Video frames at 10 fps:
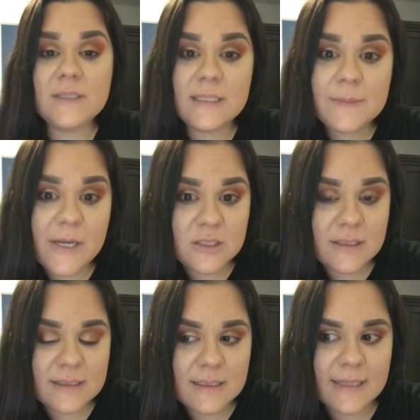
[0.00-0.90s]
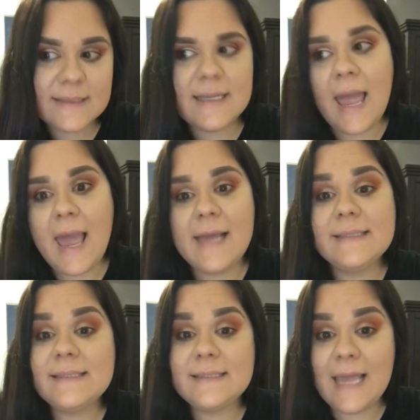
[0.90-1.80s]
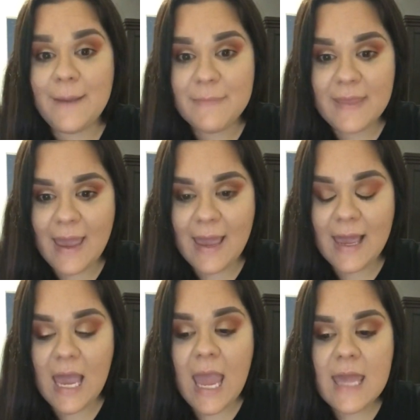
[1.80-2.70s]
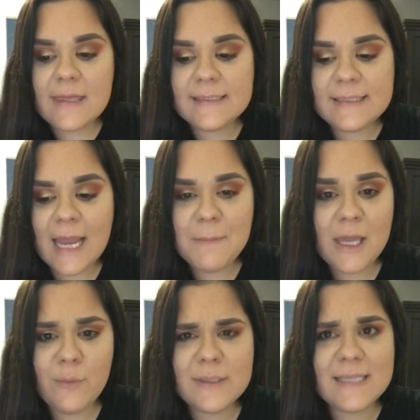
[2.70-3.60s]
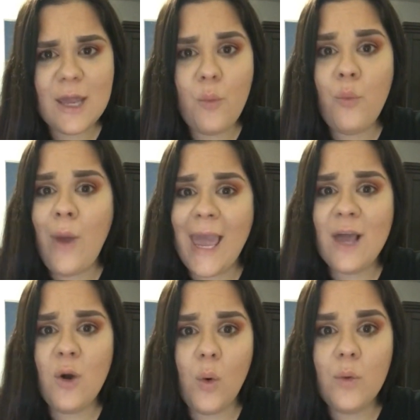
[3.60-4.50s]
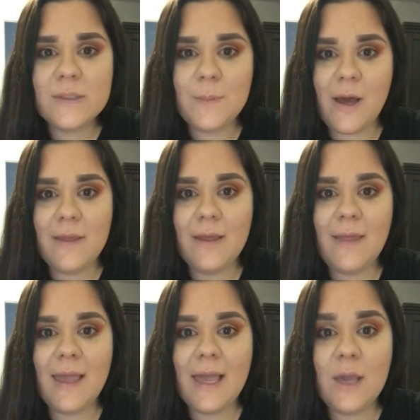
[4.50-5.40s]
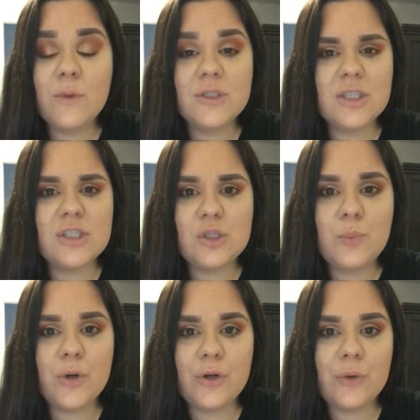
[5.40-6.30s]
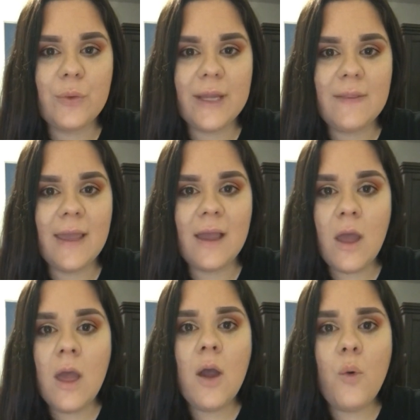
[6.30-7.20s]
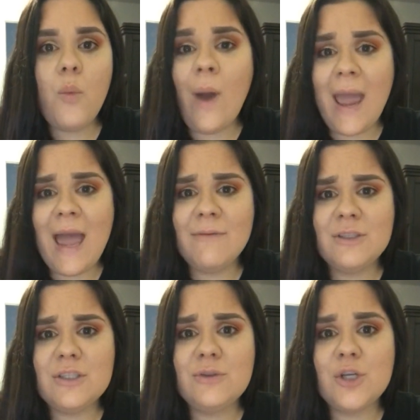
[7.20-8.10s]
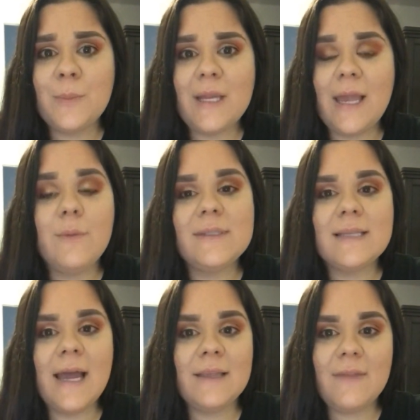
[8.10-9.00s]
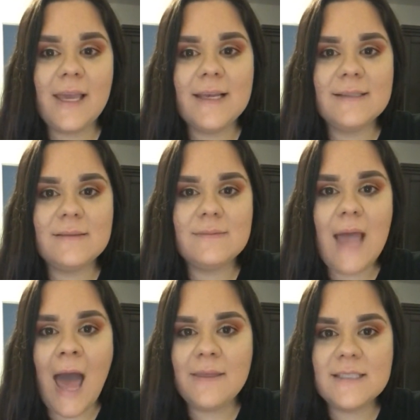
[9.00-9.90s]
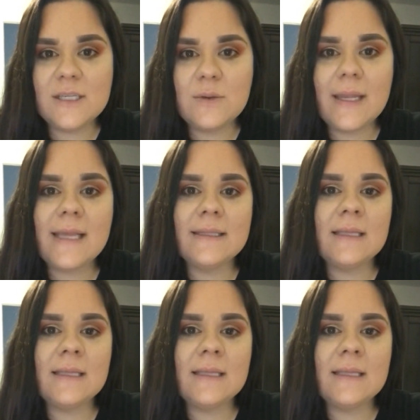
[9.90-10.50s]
We went to the specialist the next day. Same thing. This time he was like way cold about it. Like, he was just super annoyed. Like, why haven't you terminate? Was kind of like his attitude.